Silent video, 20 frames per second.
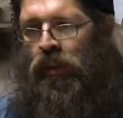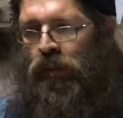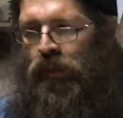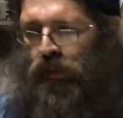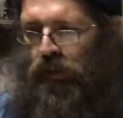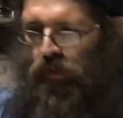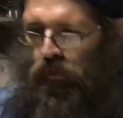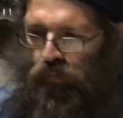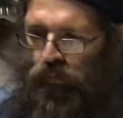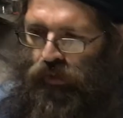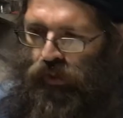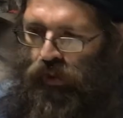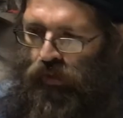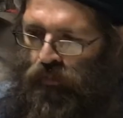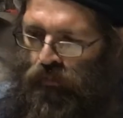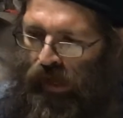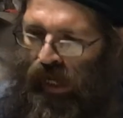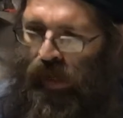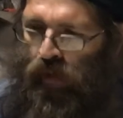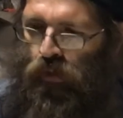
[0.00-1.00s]
a little bit
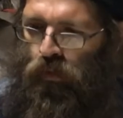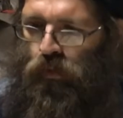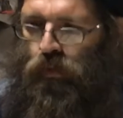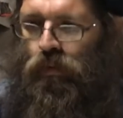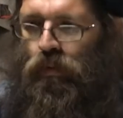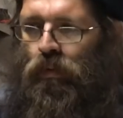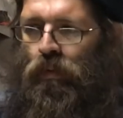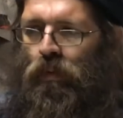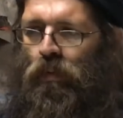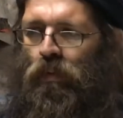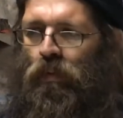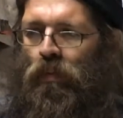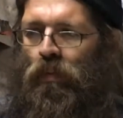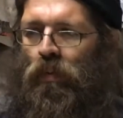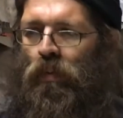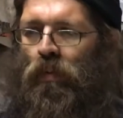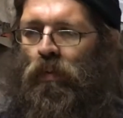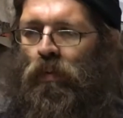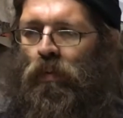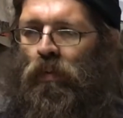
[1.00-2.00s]
about...
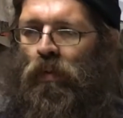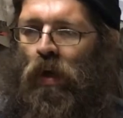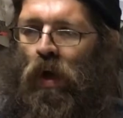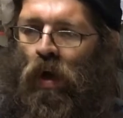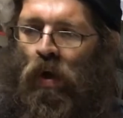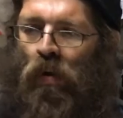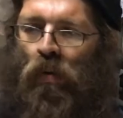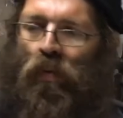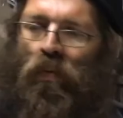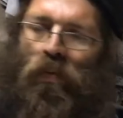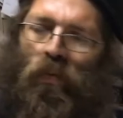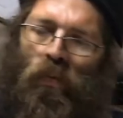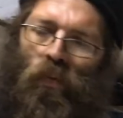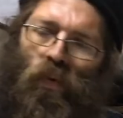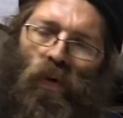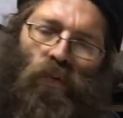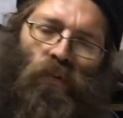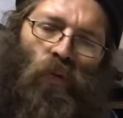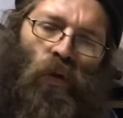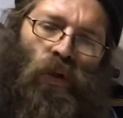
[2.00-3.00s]
Oh,
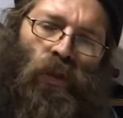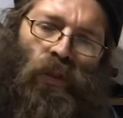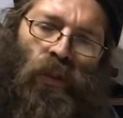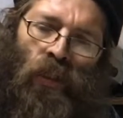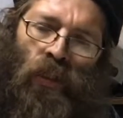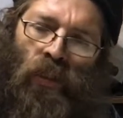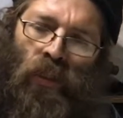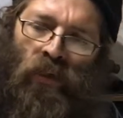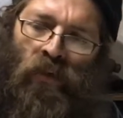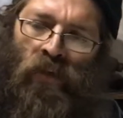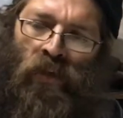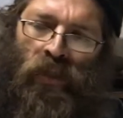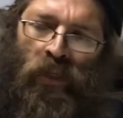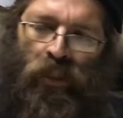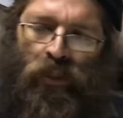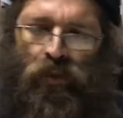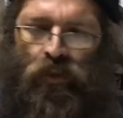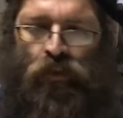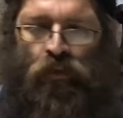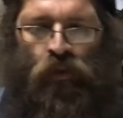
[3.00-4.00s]
one more thing here I
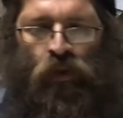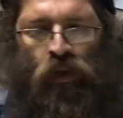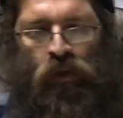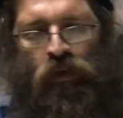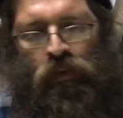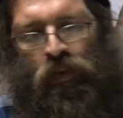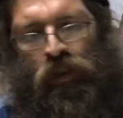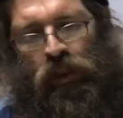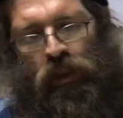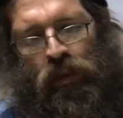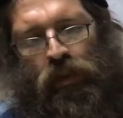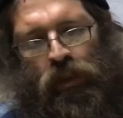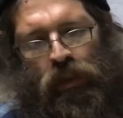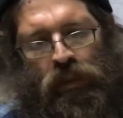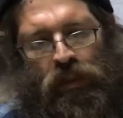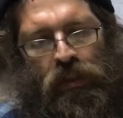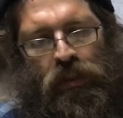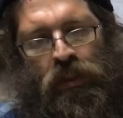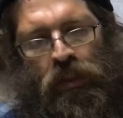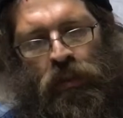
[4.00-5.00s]
like to work with.
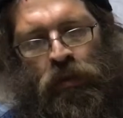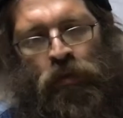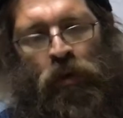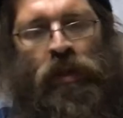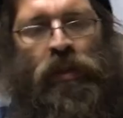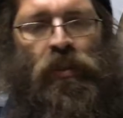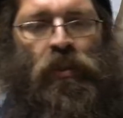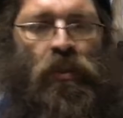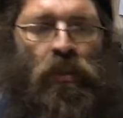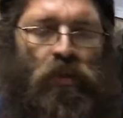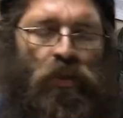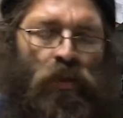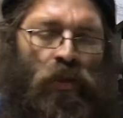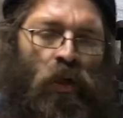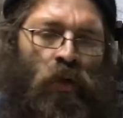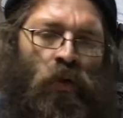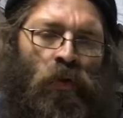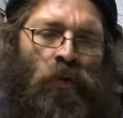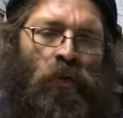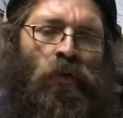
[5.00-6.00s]
This is a dressing
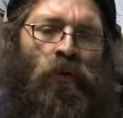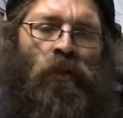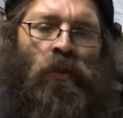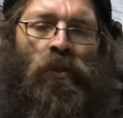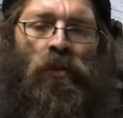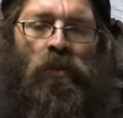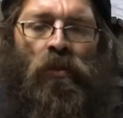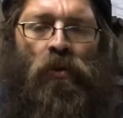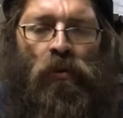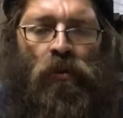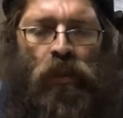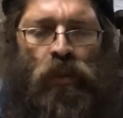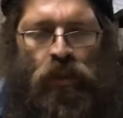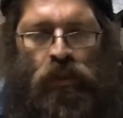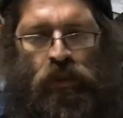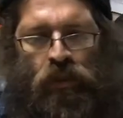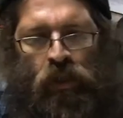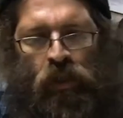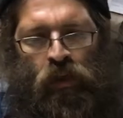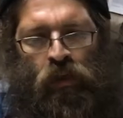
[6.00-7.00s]
stone or a slurry
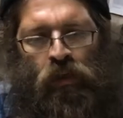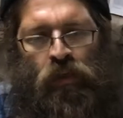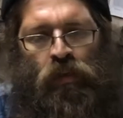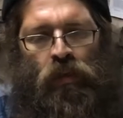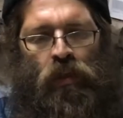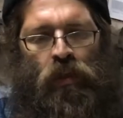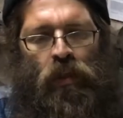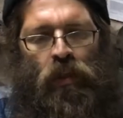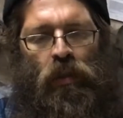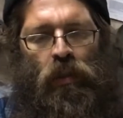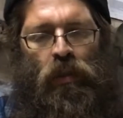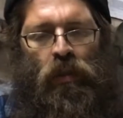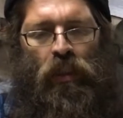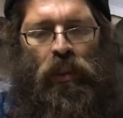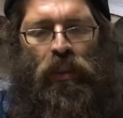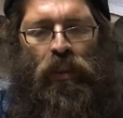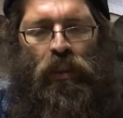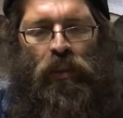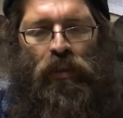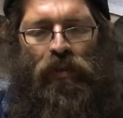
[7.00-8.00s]
stone.
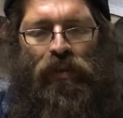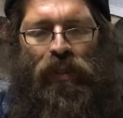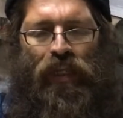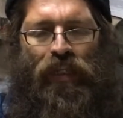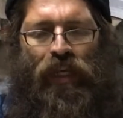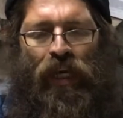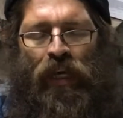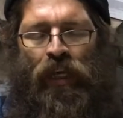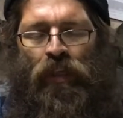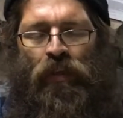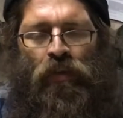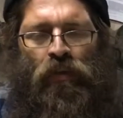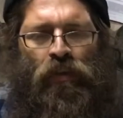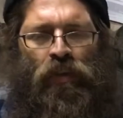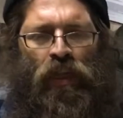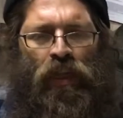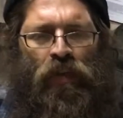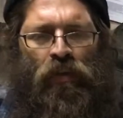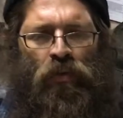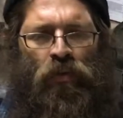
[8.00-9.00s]
They're like $8 or
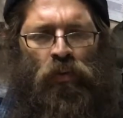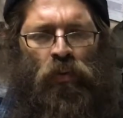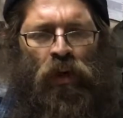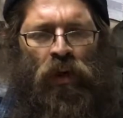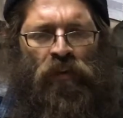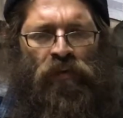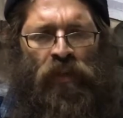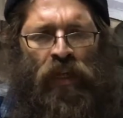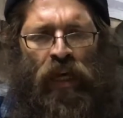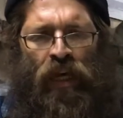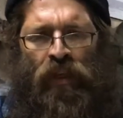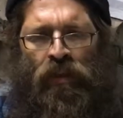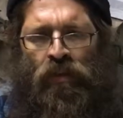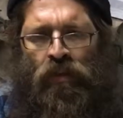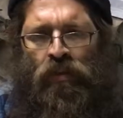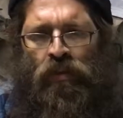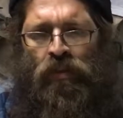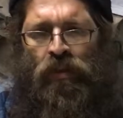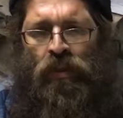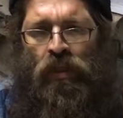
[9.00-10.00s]
$10 or
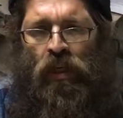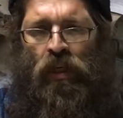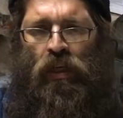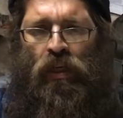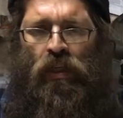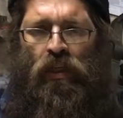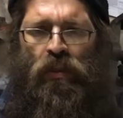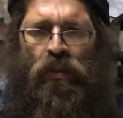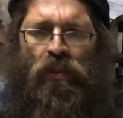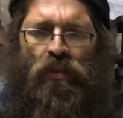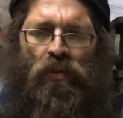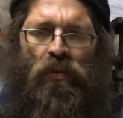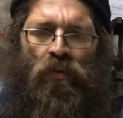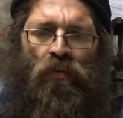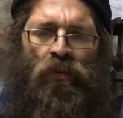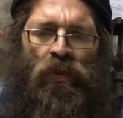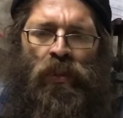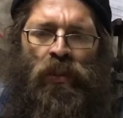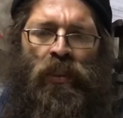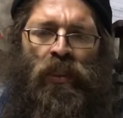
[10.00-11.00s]
$12. These are
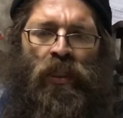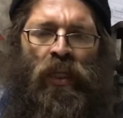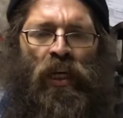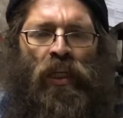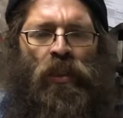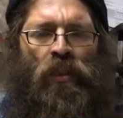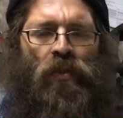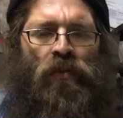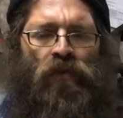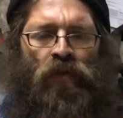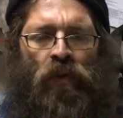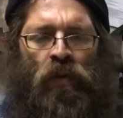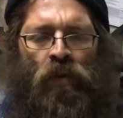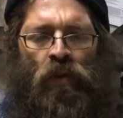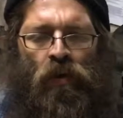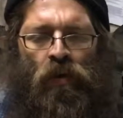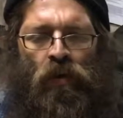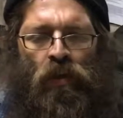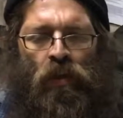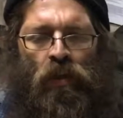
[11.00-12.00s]
really nice for